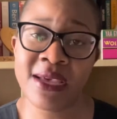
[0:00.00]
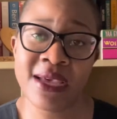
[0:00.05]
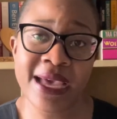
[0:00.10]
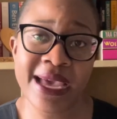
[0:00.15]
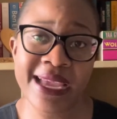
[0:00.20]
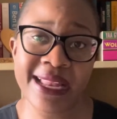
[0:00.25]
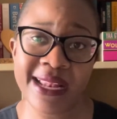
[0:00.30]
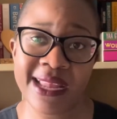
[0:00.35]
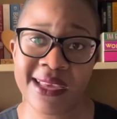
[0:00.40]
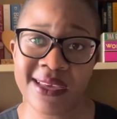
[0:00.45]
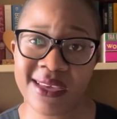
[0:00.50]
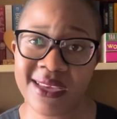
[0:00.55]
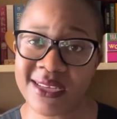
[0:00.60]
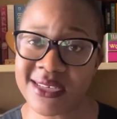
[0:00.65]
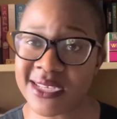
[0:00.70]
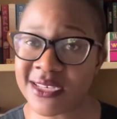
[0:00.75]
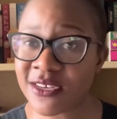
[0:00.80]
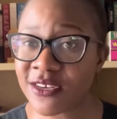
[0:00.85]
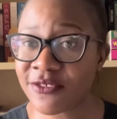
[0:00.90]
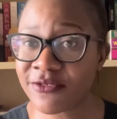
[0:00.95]
I like it.
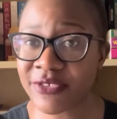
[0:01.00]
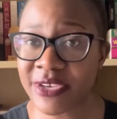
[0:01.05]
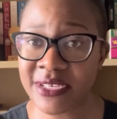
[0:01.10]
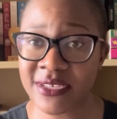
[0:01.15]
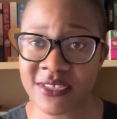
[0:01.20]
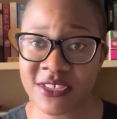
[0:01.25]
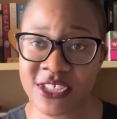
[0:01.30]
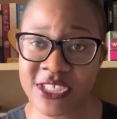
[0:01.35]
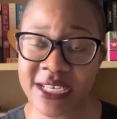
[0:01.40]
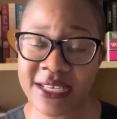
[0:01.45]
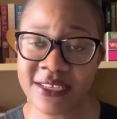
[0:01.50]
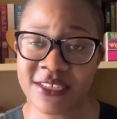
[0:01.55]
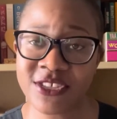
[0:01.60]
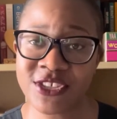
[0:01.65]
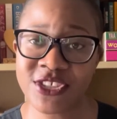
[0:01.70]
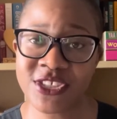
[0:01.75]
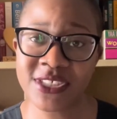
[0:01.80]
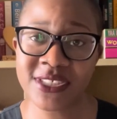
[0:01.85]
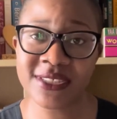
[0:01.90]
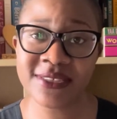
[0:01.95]
I don't find it
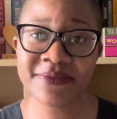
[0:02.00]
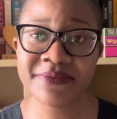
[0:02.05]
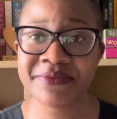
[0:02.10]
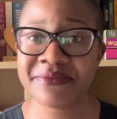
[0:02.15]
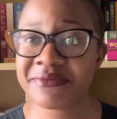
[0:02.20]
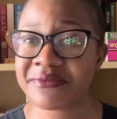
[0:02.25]
challenging.